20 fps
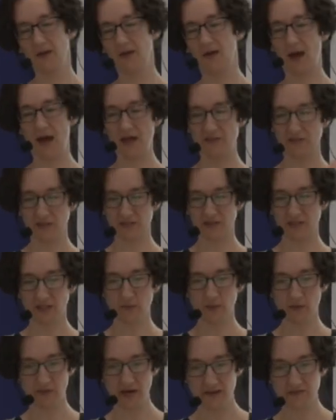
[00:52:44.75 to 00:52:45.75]
As I said,
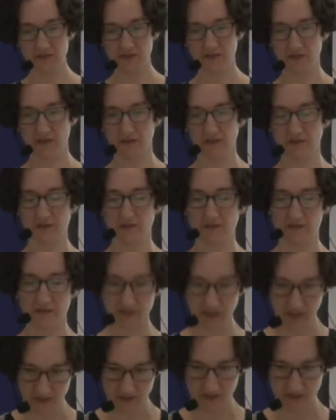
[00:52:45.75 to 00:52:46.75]
we ran this on
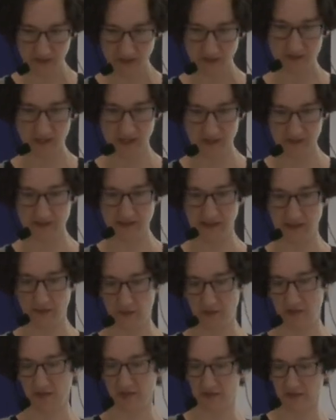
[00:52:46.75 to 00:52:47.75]
6 test
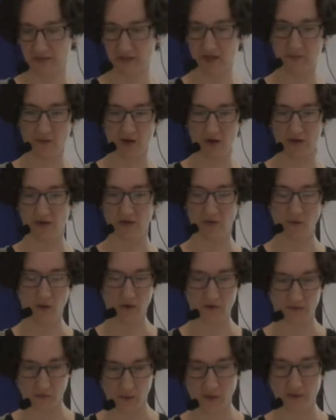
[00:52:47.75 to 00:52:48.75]
languages. I'm not going to walk
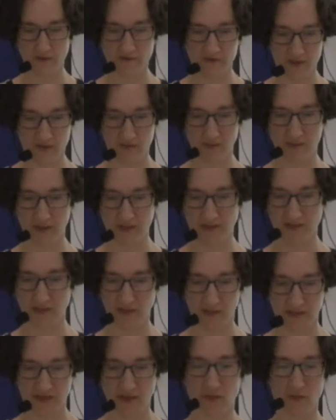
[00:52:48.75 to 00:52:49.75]
through all of these, but
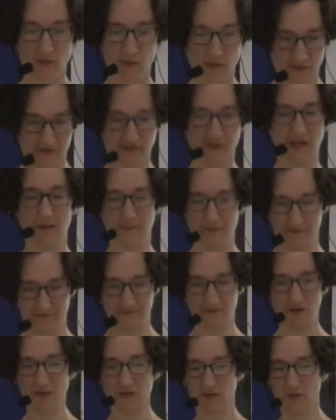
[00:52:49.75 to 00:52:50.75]
basically they all look the same,
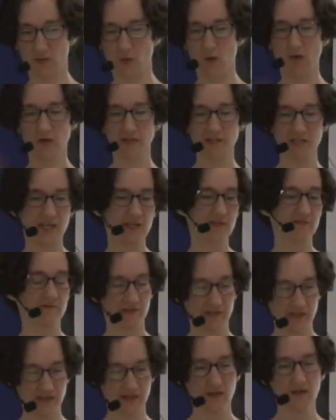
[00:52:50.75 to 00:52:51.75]
right? So
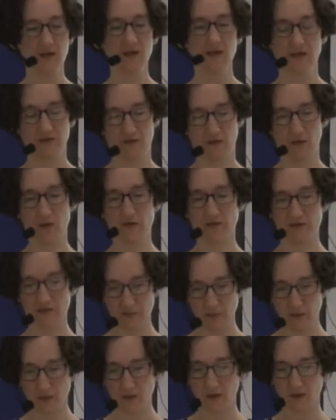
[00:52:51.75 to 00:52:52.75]
qualitatively, they're all
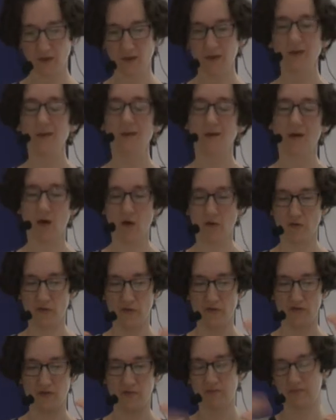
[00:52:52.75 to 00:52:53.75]
similar, although
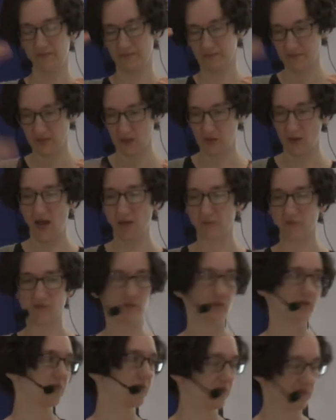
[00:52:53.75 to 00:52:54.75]
the
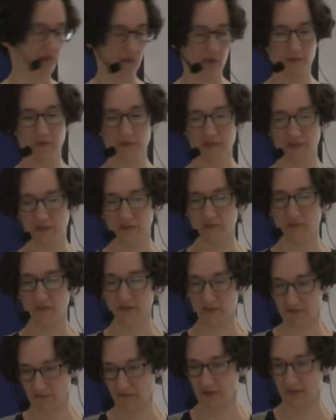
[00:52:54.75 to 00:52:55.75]
absolute performance is a bit
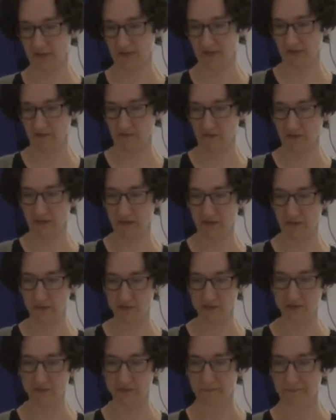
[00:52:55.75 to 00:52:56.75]
different in the different
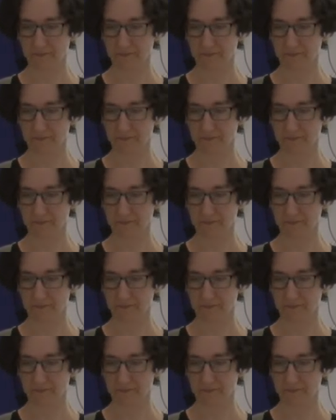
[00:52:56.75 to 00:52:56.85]
languages.